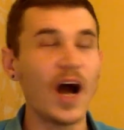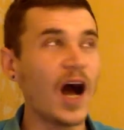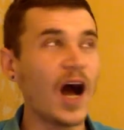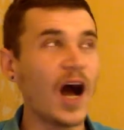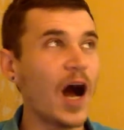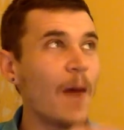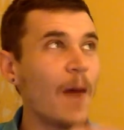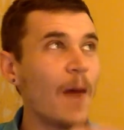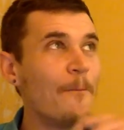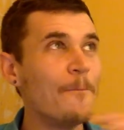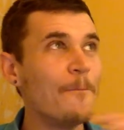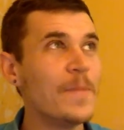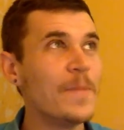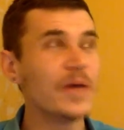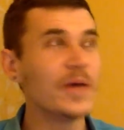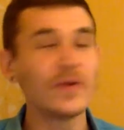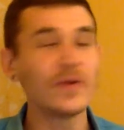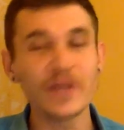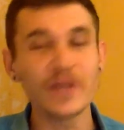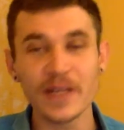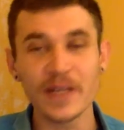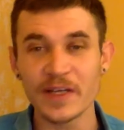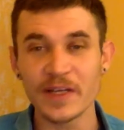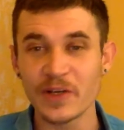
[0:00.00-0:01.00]
a
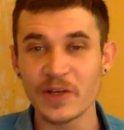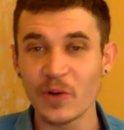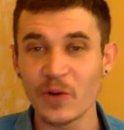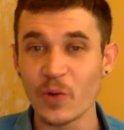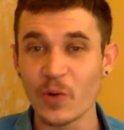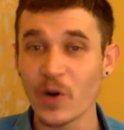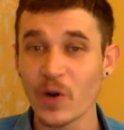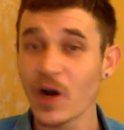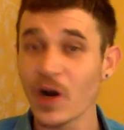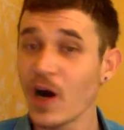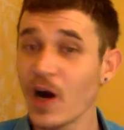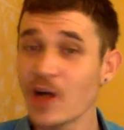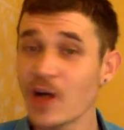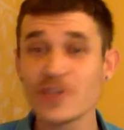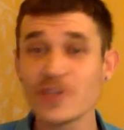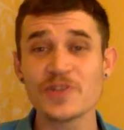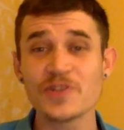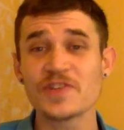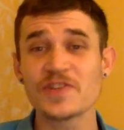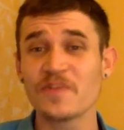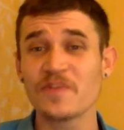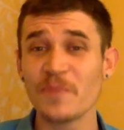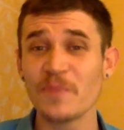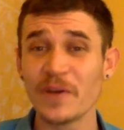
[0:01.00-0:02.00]
million or
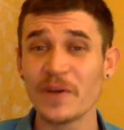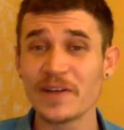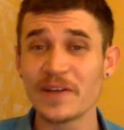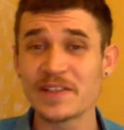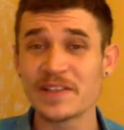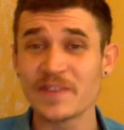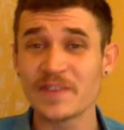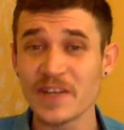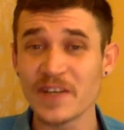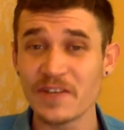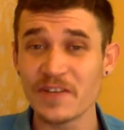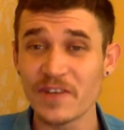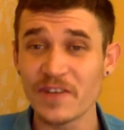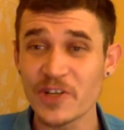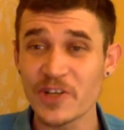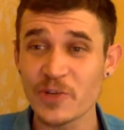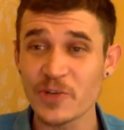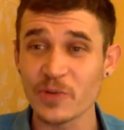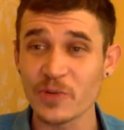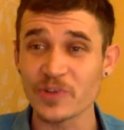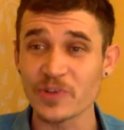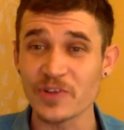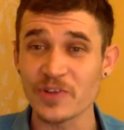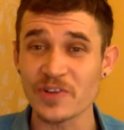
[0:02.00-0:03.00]
hundreds of millions of
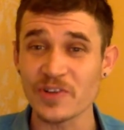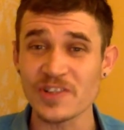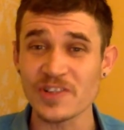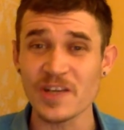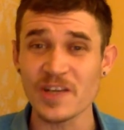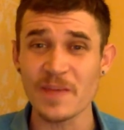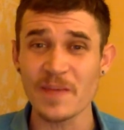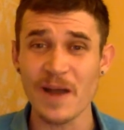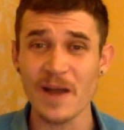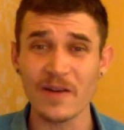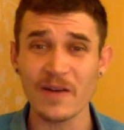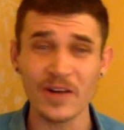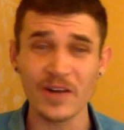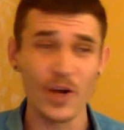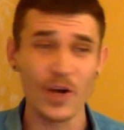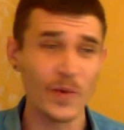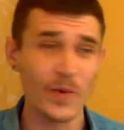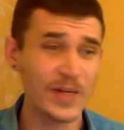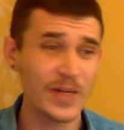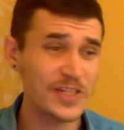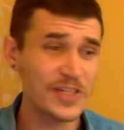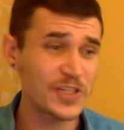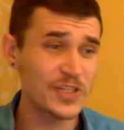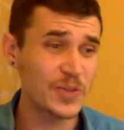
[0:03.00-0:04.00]
individuals are somehow
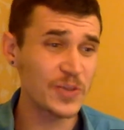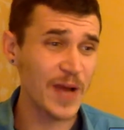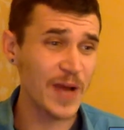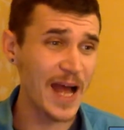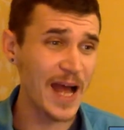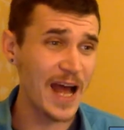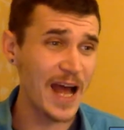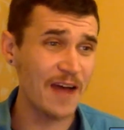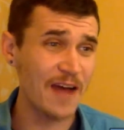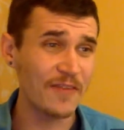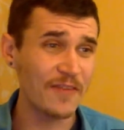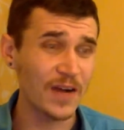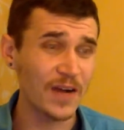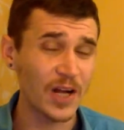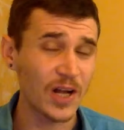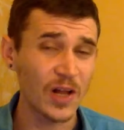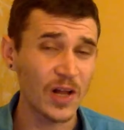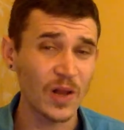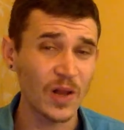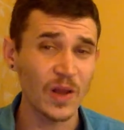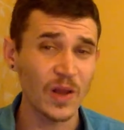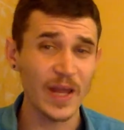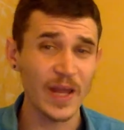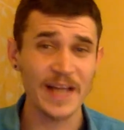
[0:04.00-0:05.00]
going to have a
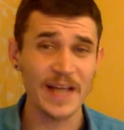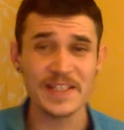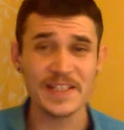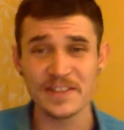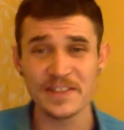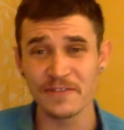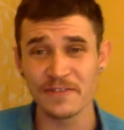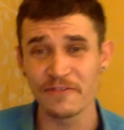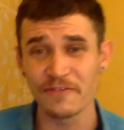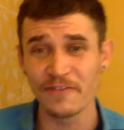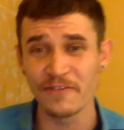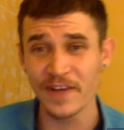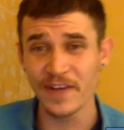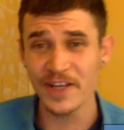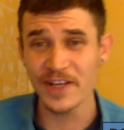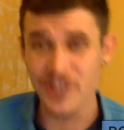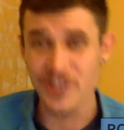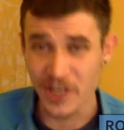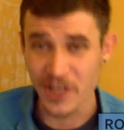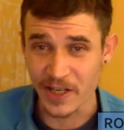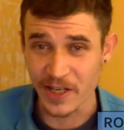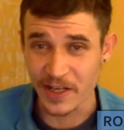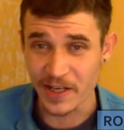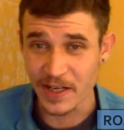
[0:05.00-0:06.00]
collective
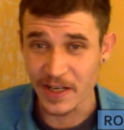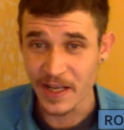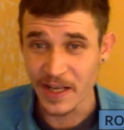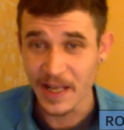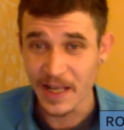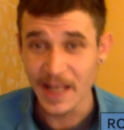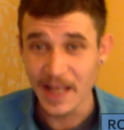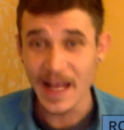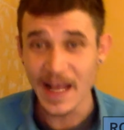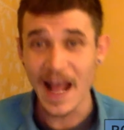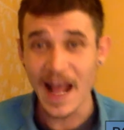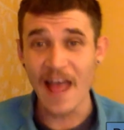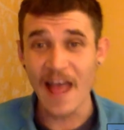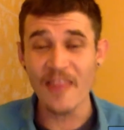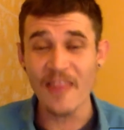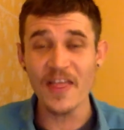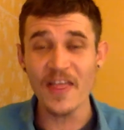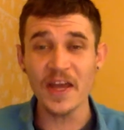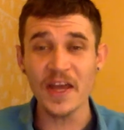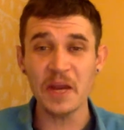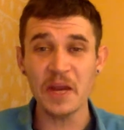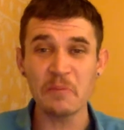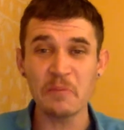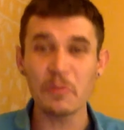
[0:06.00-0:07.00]
vision and
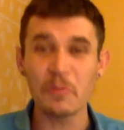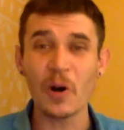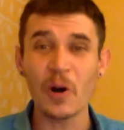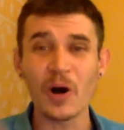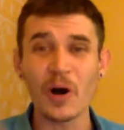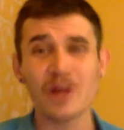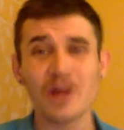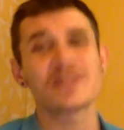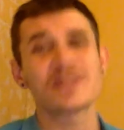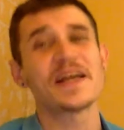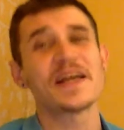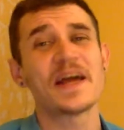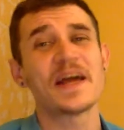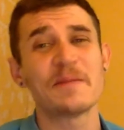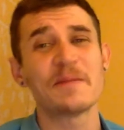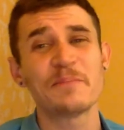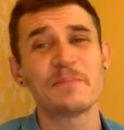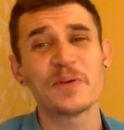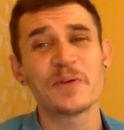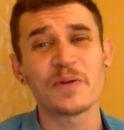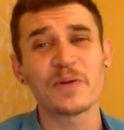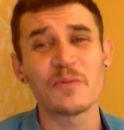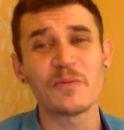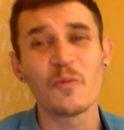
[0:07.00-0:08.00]
then impart that
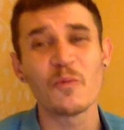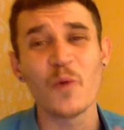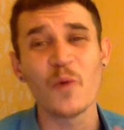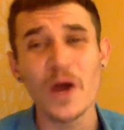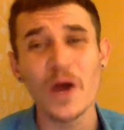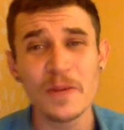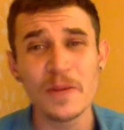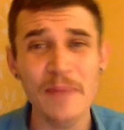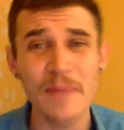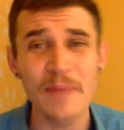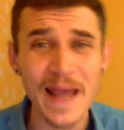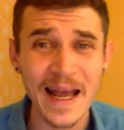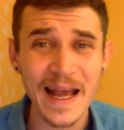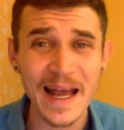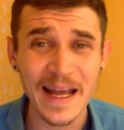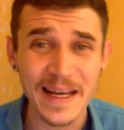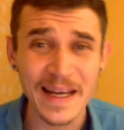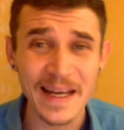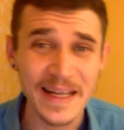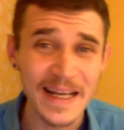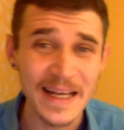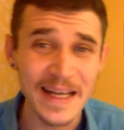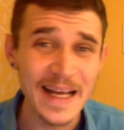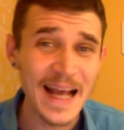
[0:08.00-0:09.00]
from one
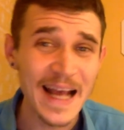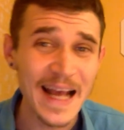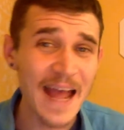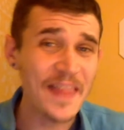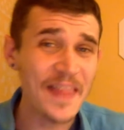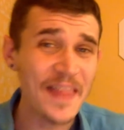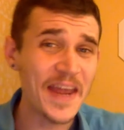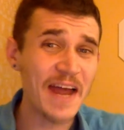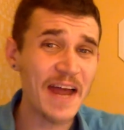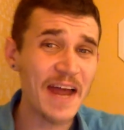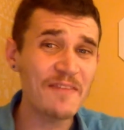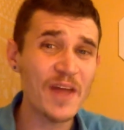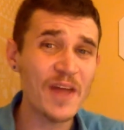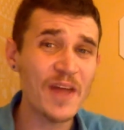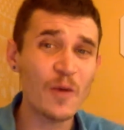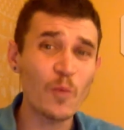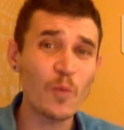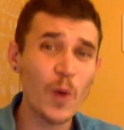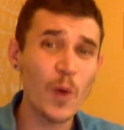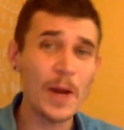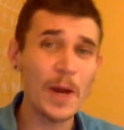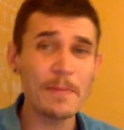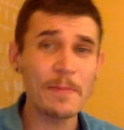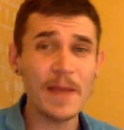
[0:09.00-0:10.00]
man and then have that
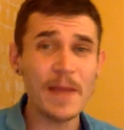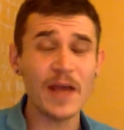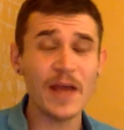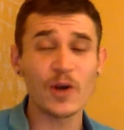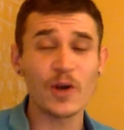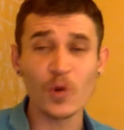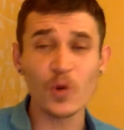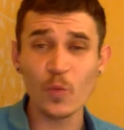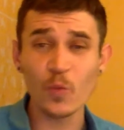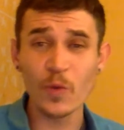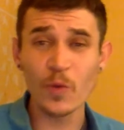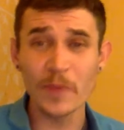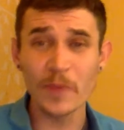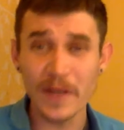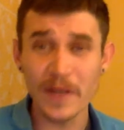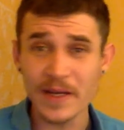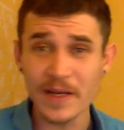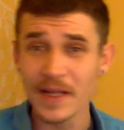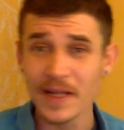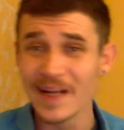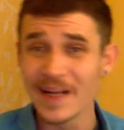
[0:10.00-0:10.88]
one man or woman